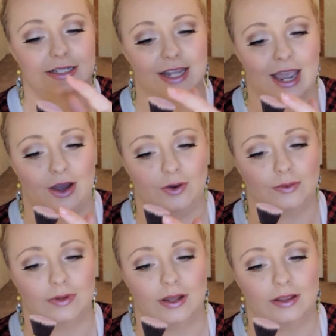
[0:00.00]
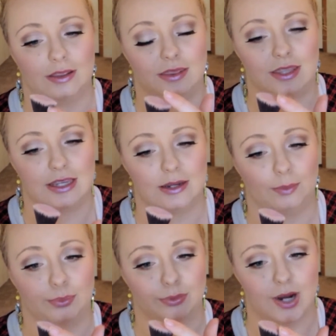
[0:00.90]
down the
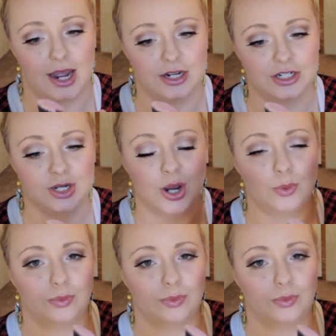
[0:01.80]
brush,